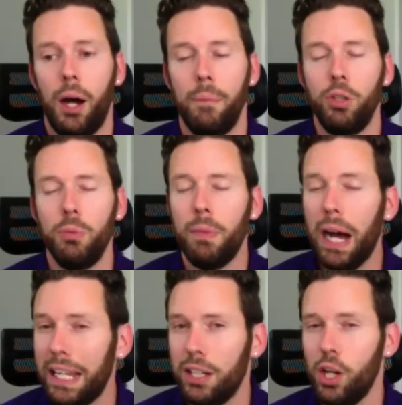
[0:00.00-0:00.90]
You
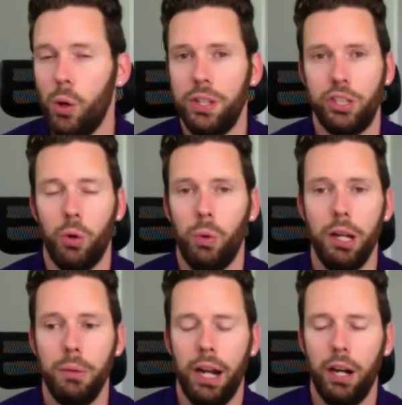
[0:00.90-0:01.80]
might know this
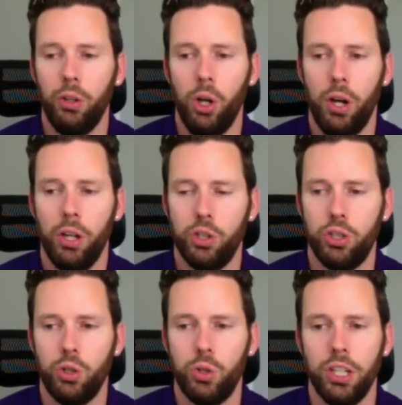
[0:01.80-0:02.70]
already, but I don't know. I'll
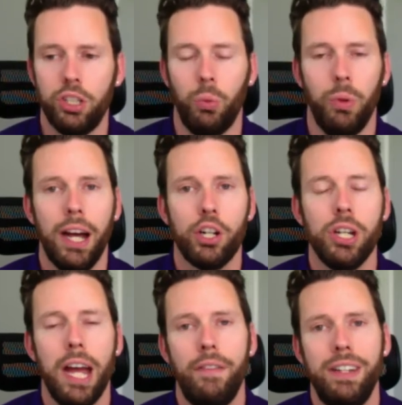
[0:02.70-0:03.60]
just address it. We actually
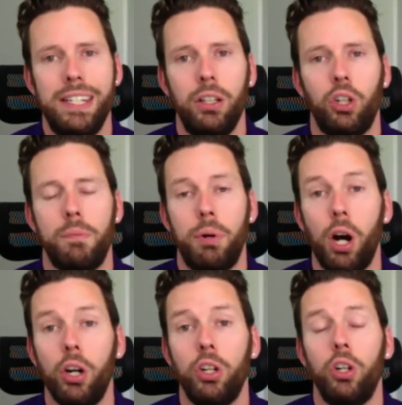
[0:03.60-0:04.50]
have a dealer
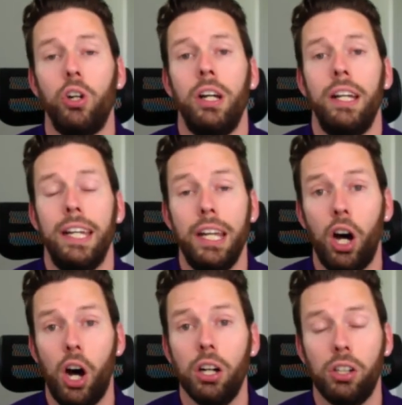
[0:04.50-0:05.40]
partner in
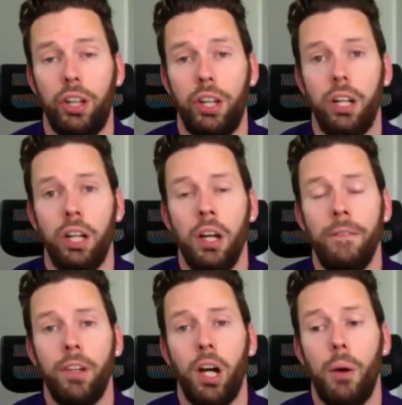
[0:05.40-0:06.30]
Auckland,
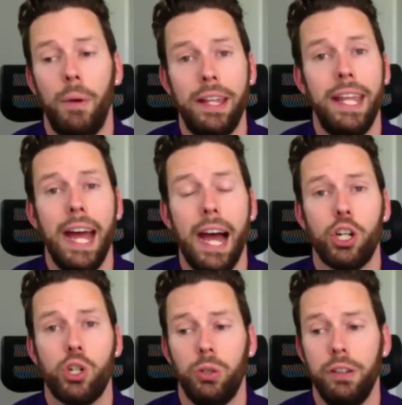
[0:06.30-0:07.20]
and they
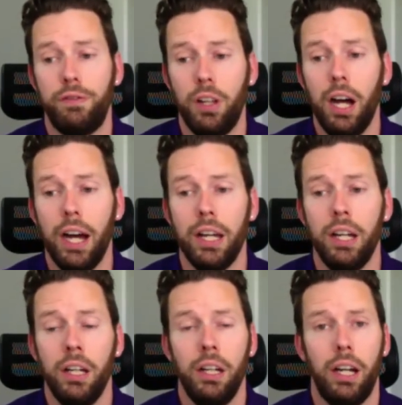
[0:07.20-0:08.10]
actually fly
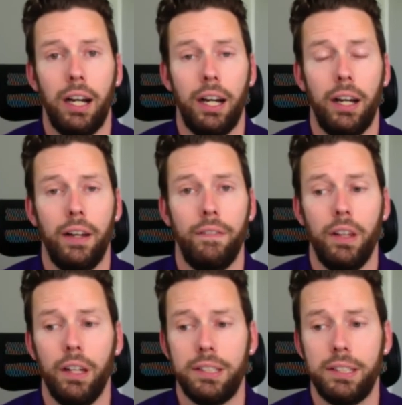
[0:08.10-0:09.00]

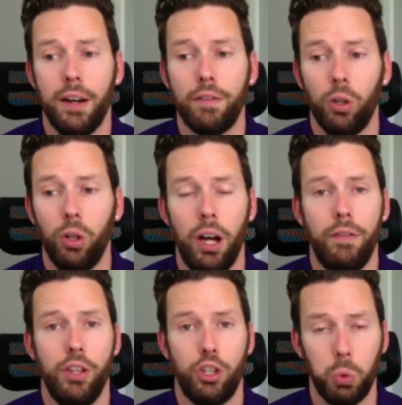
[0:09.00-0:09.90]
several of
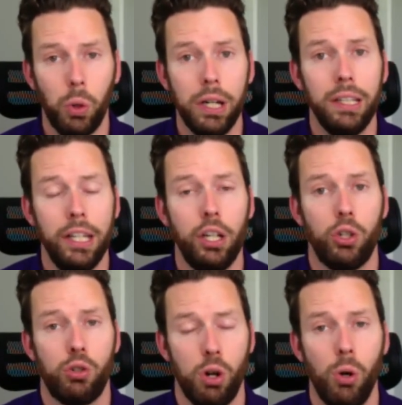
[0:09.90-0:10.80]
the 20-liter
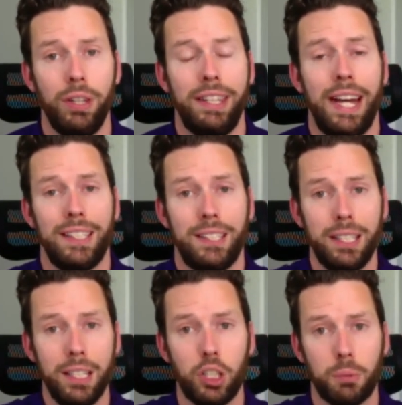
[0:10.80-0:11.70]
drone that
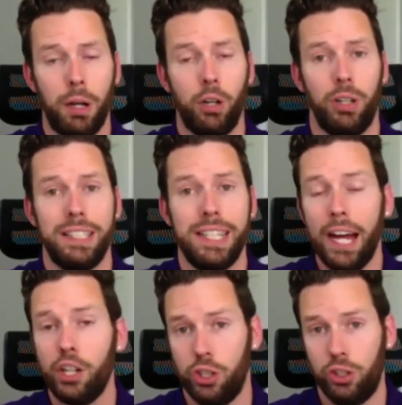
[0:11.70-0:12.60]
seed spreader
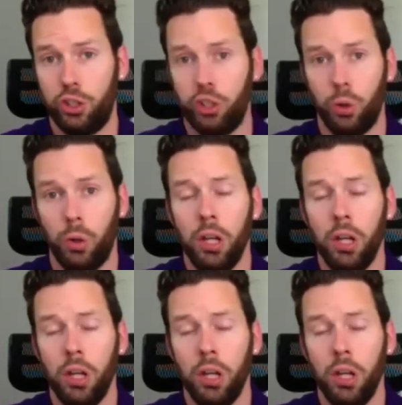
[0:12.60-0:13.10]
attaches to.